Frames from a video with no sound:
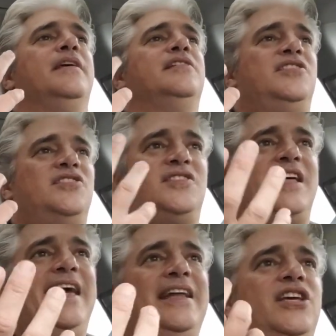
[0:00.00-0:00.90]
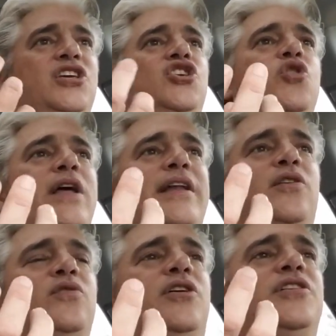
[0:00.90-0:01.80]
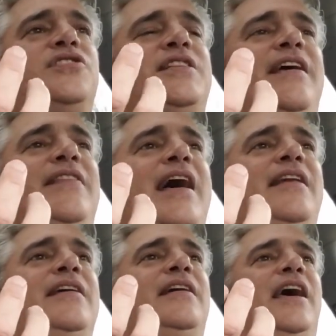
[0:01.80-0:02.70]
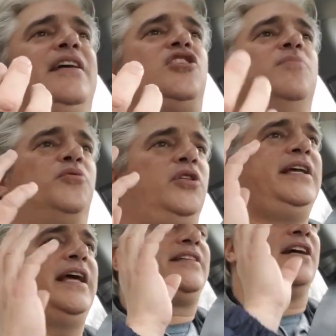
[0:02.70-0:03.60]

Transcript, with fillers: sustained unit. Don't you understand that? It's complete. It